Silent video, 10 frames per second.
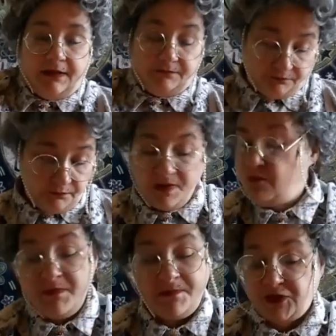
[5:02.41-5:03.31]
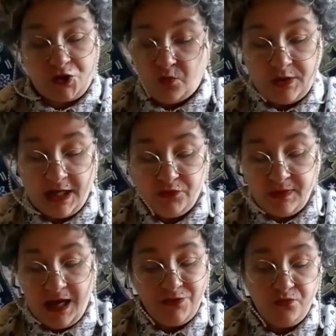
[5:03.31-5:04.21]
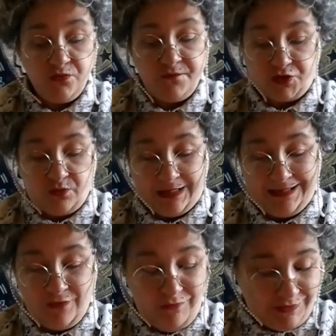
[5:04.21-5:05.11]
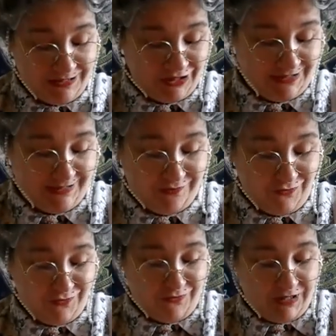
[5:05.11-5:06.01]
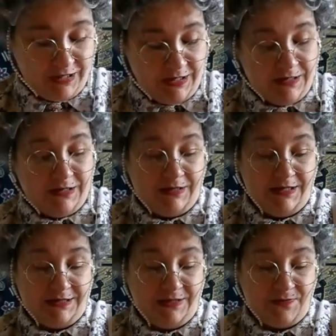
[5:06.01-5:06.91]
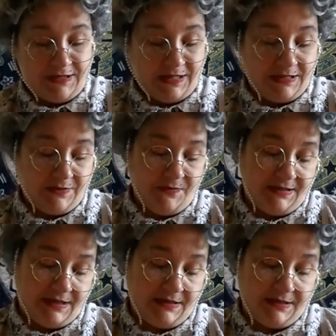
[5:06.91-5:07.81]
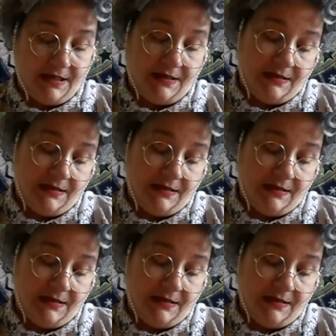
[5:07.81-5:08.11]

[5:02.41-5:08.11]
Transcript: That, well, maybe she won't. I don't, I don't know if she'll like all this, you see. I don't know. Let's see what's this. What's this?